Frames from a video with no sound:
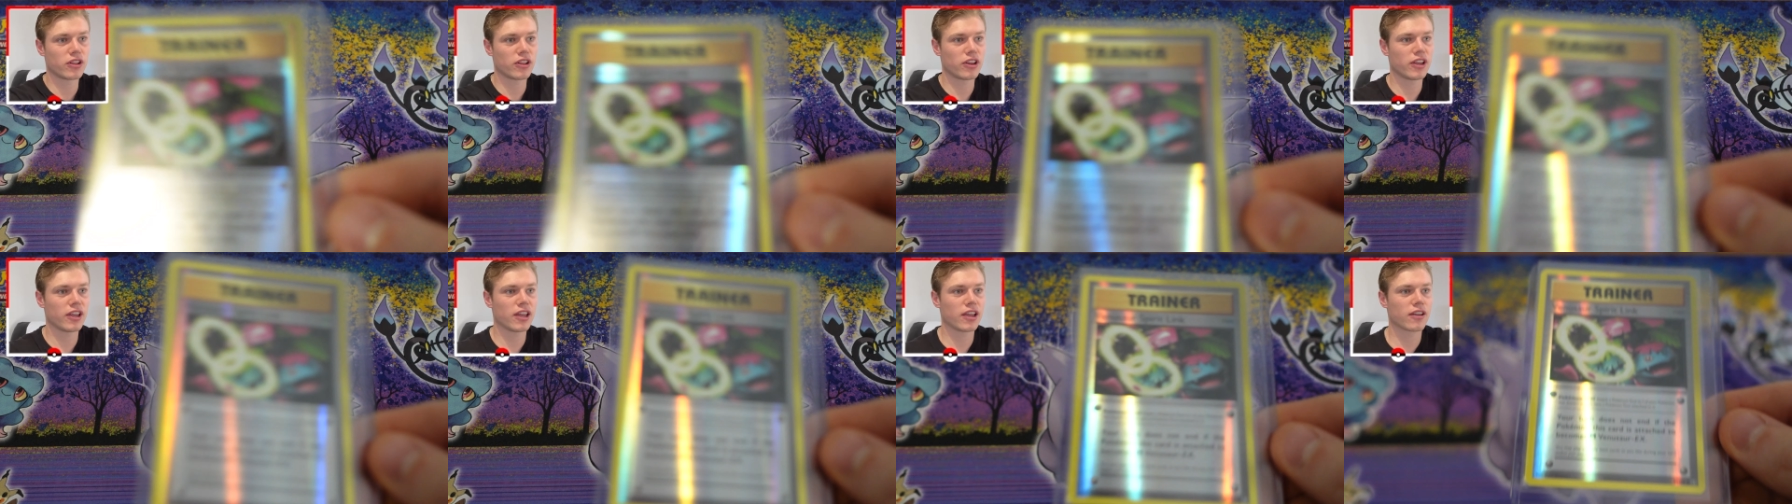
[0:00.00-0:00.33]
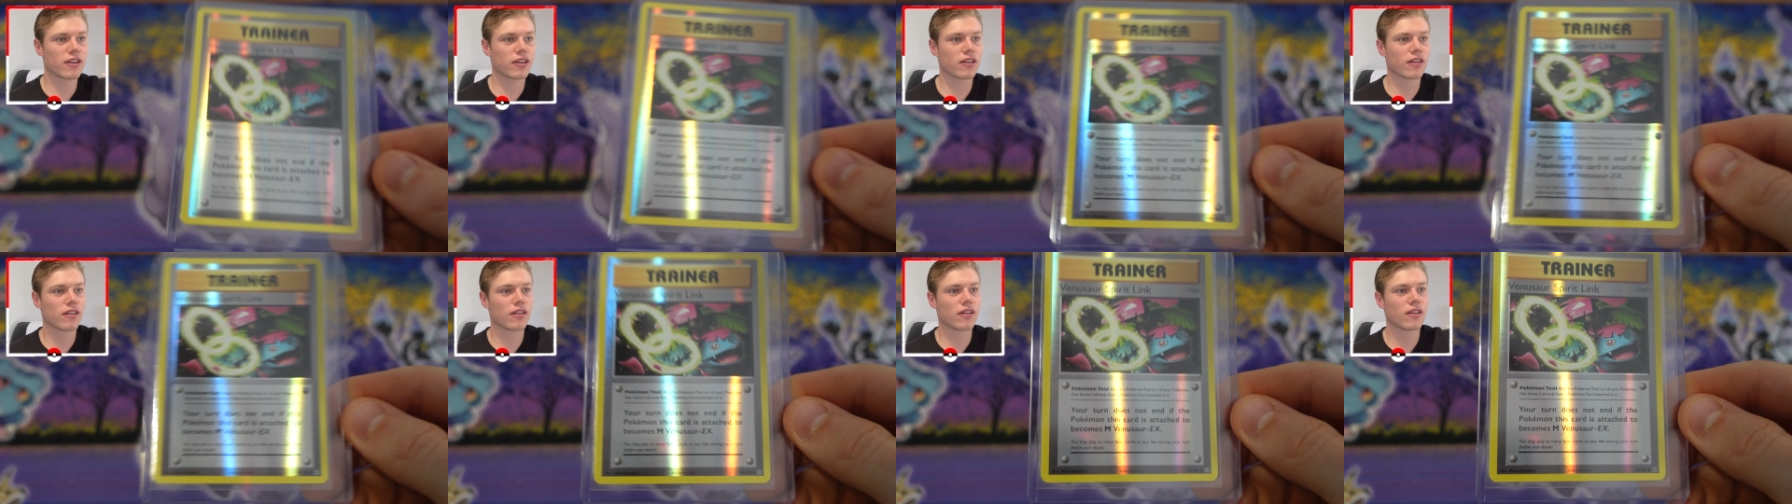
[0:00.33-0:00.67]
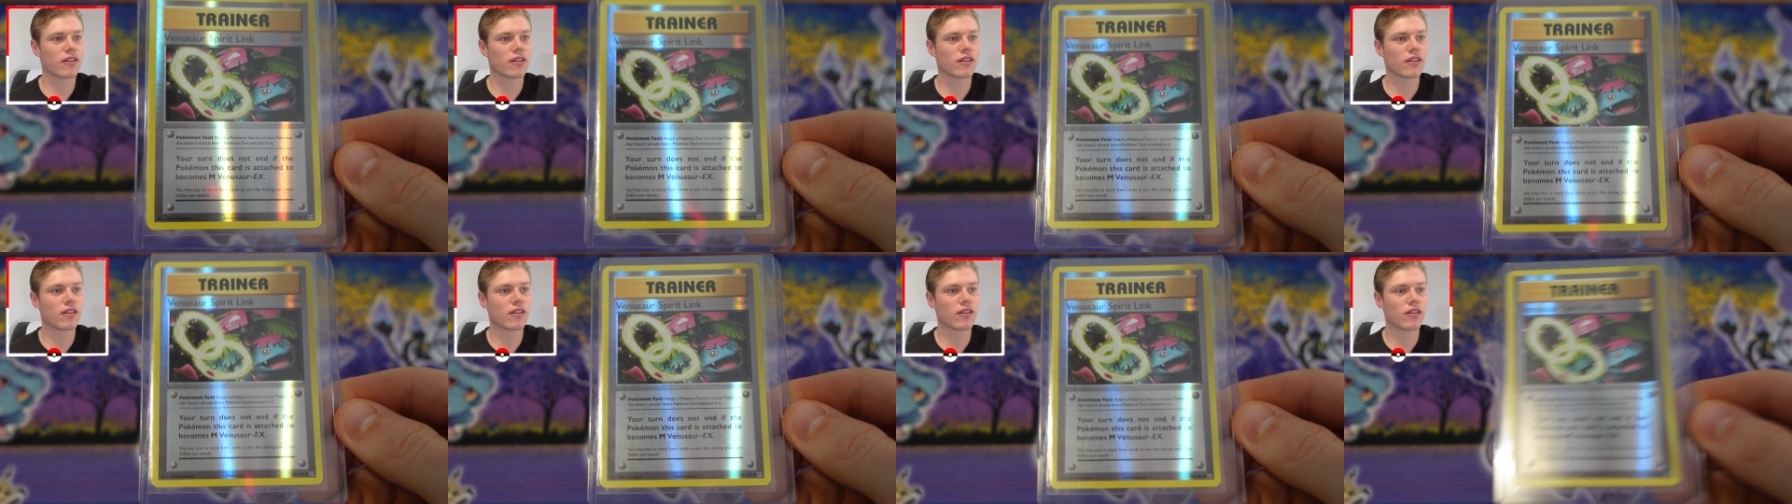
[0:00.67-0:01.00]
Link,
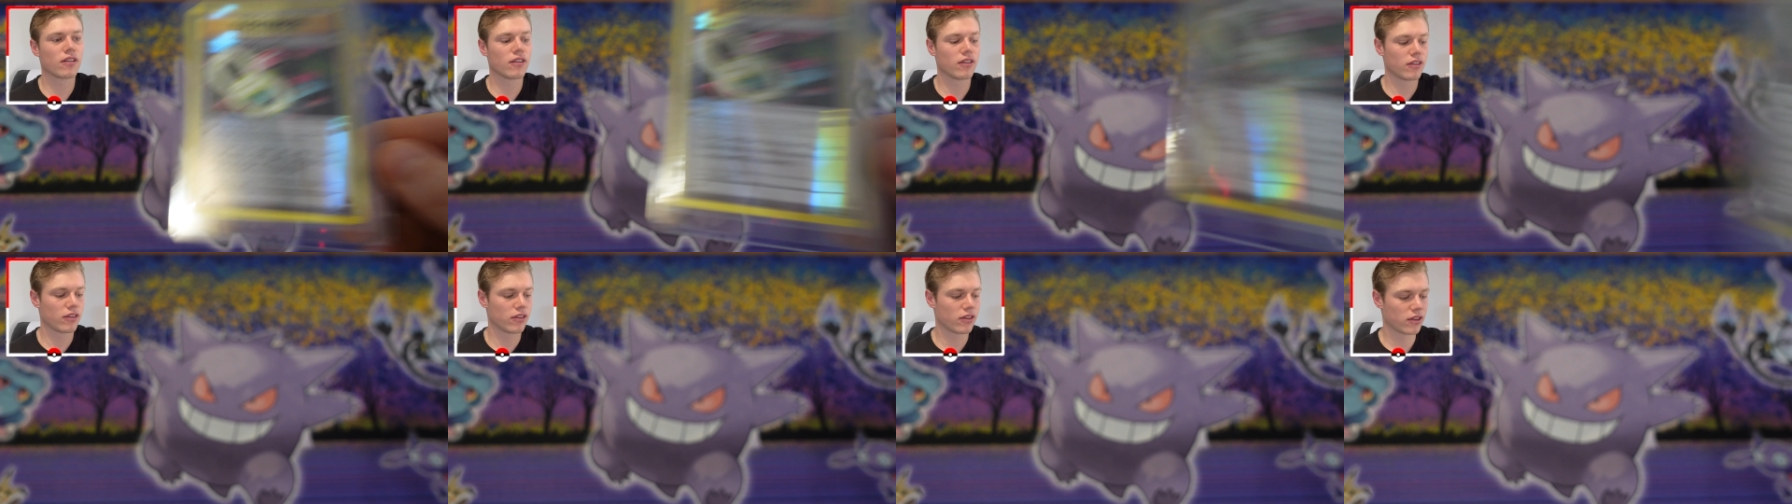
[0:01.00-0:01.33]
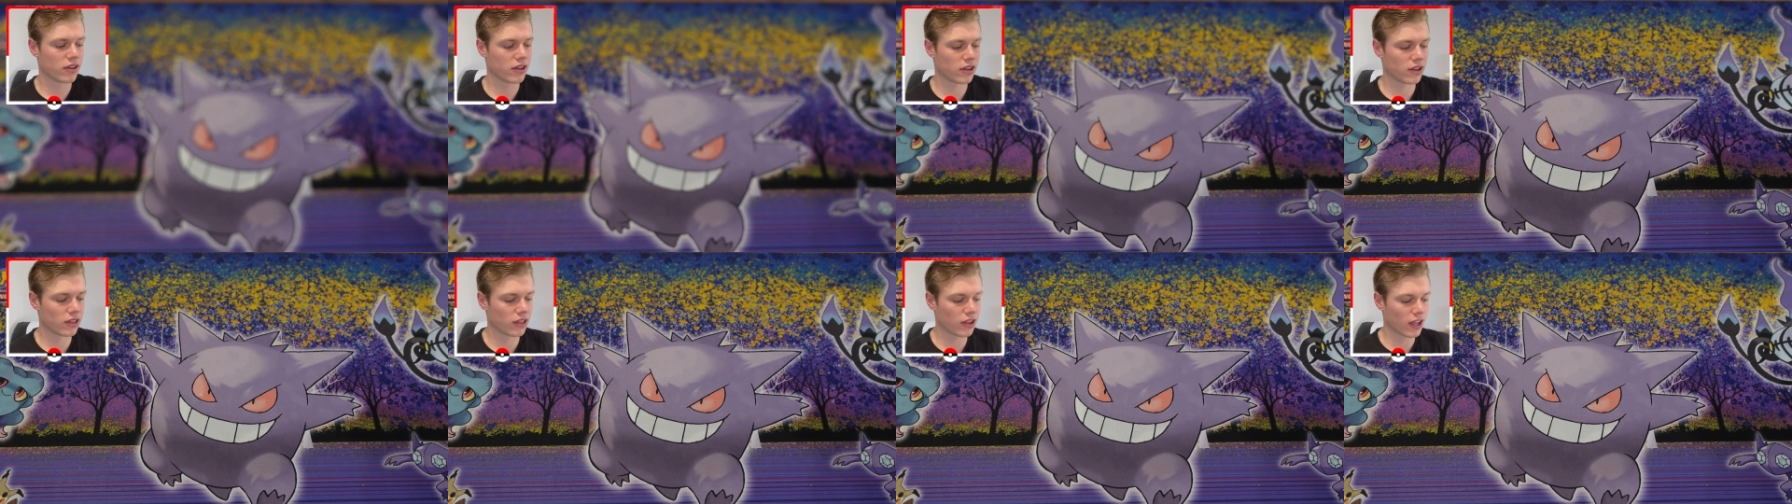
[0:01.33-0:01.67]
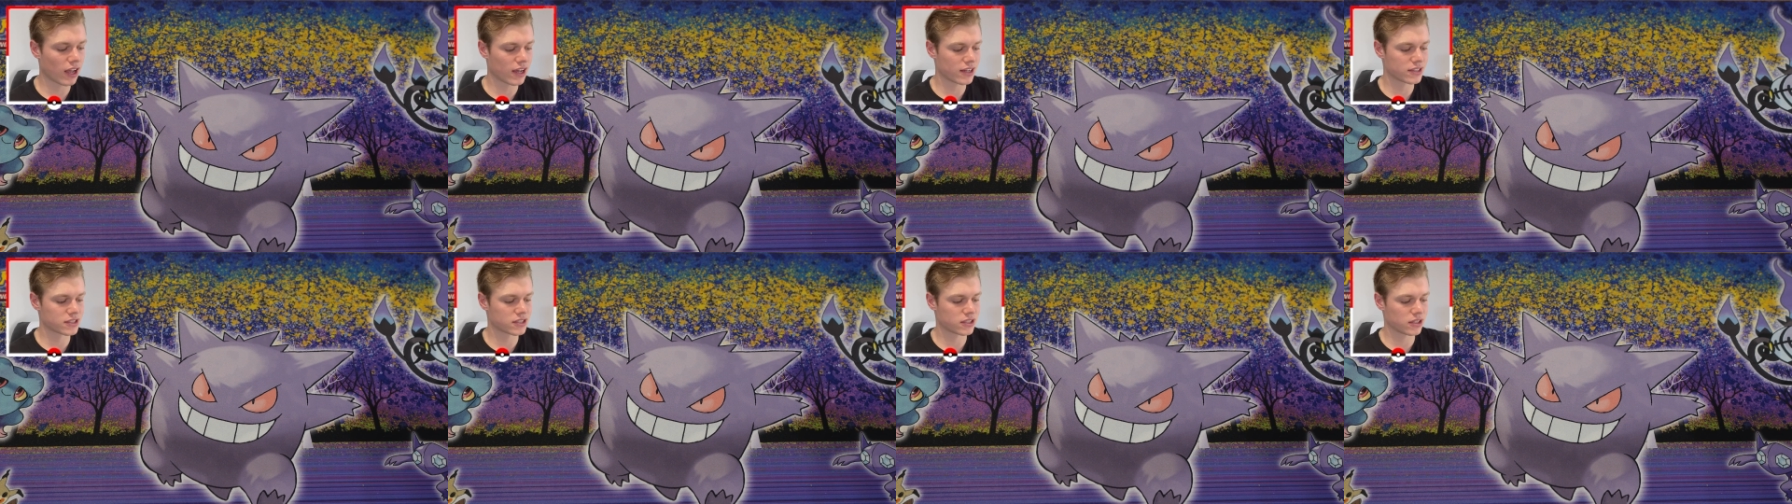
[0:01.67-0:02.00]
and
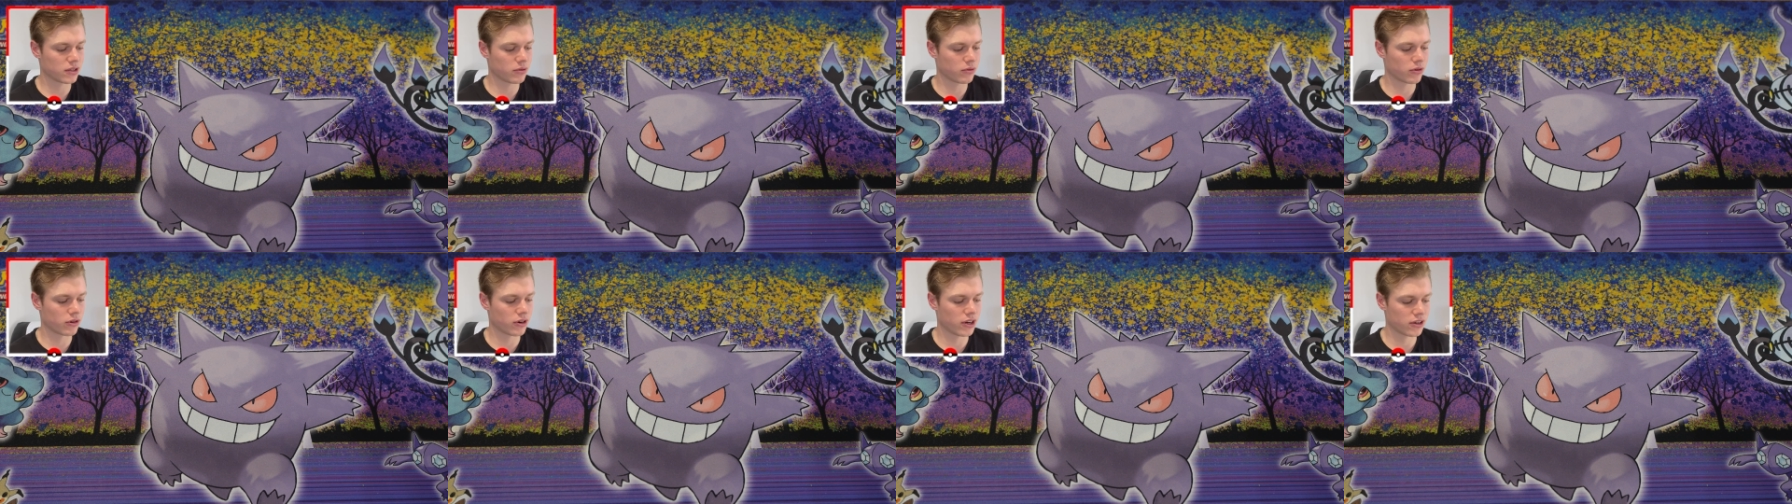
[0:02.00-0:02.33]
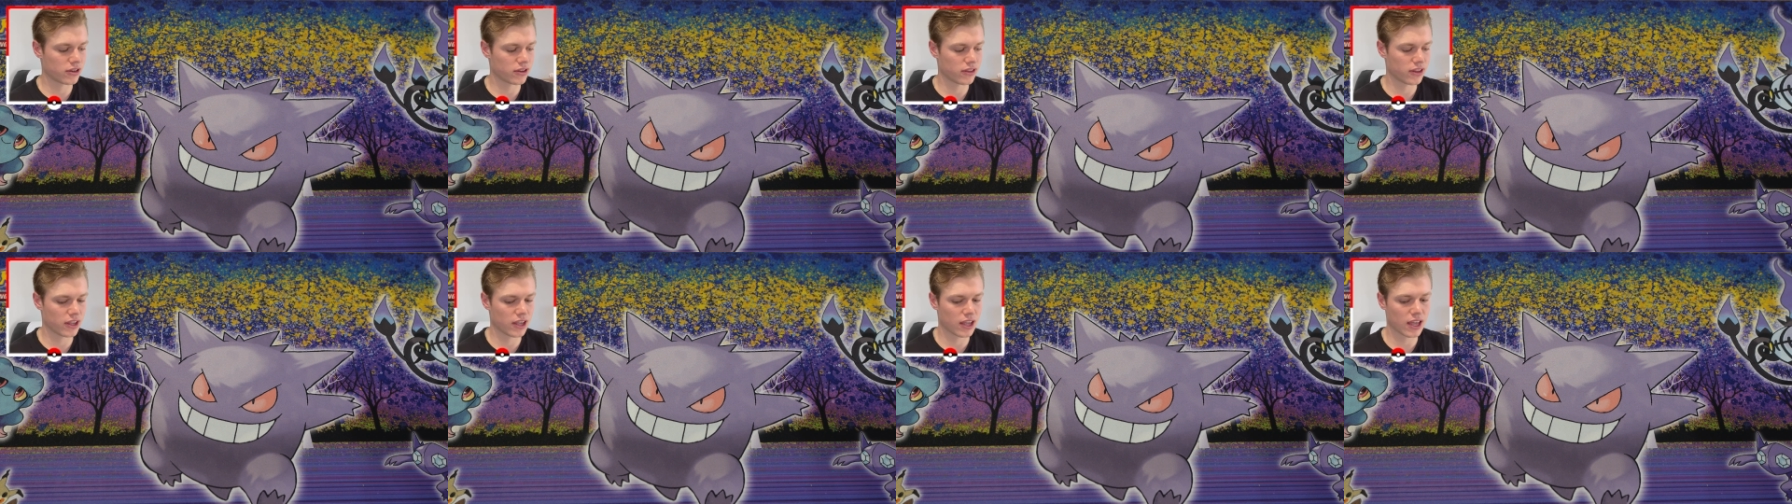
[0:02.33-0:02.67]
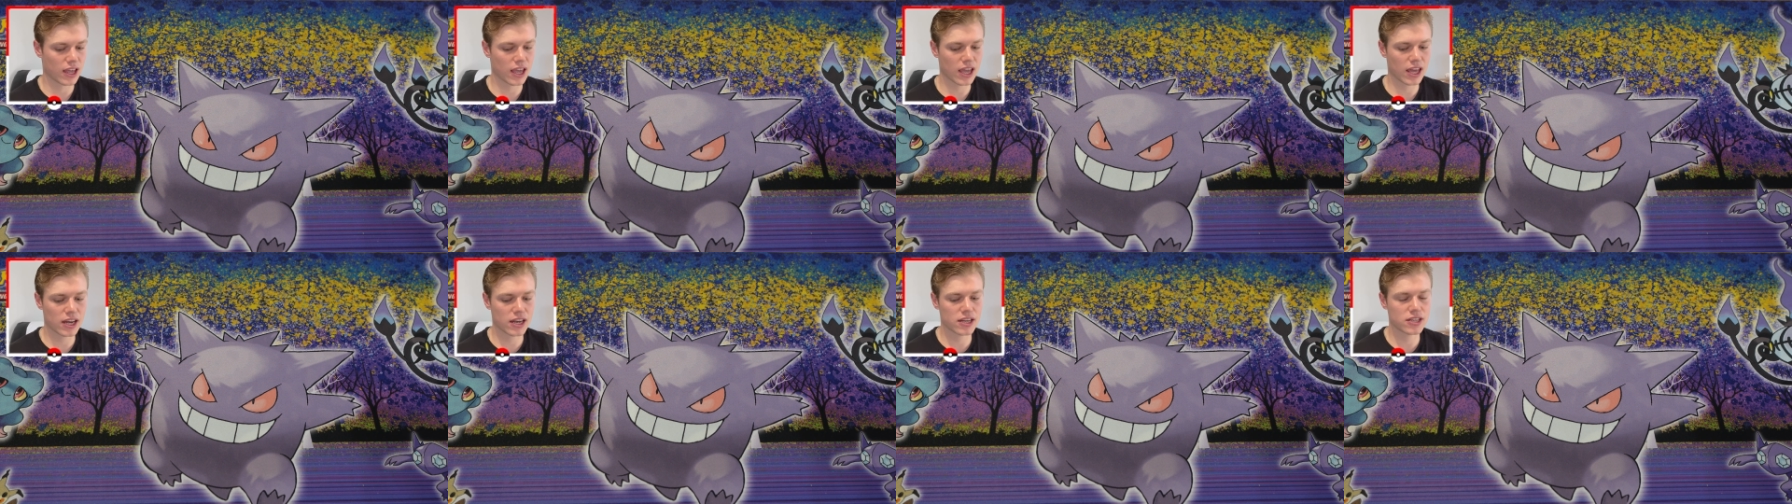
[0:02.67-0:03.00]
lastly we're into the
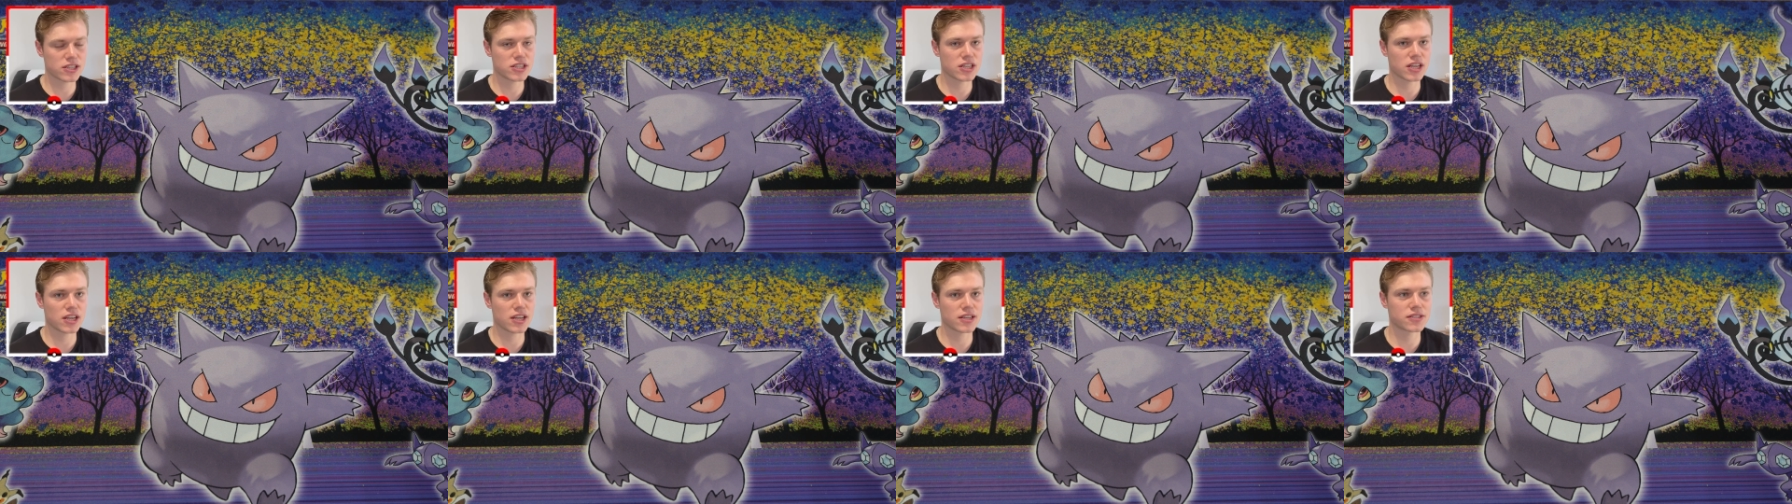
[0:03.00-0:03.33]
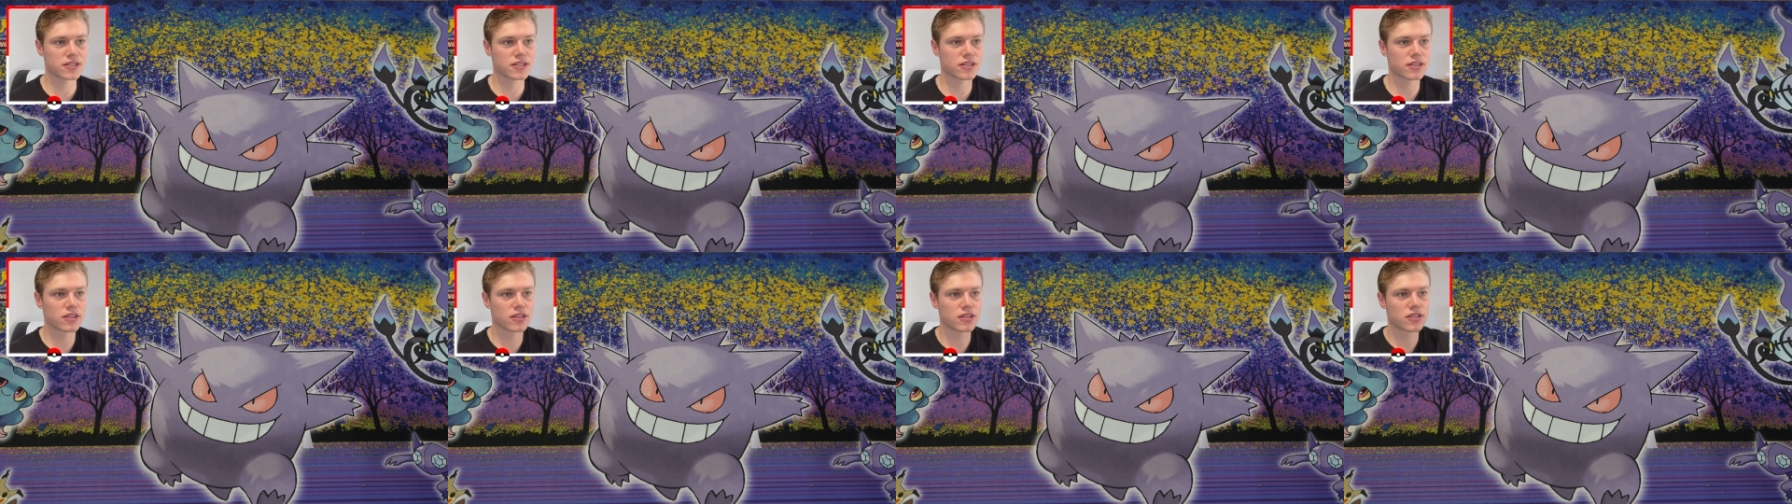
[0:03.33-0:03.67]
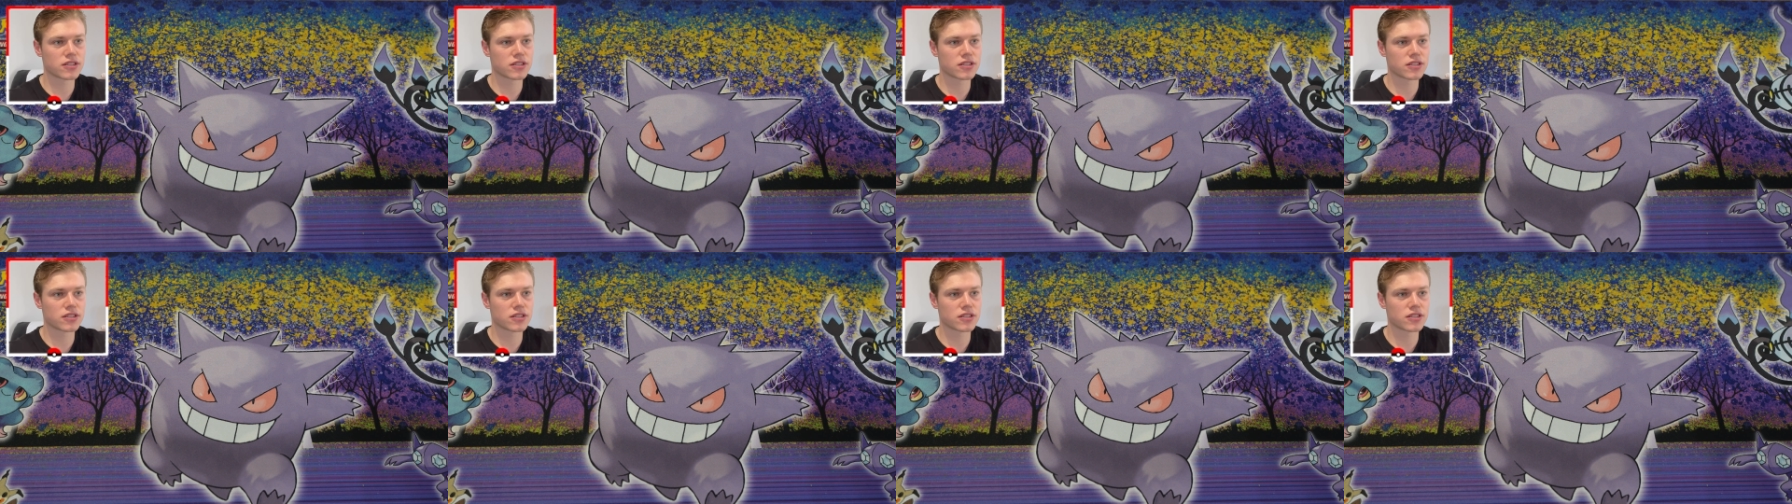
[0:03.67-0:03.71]
energies.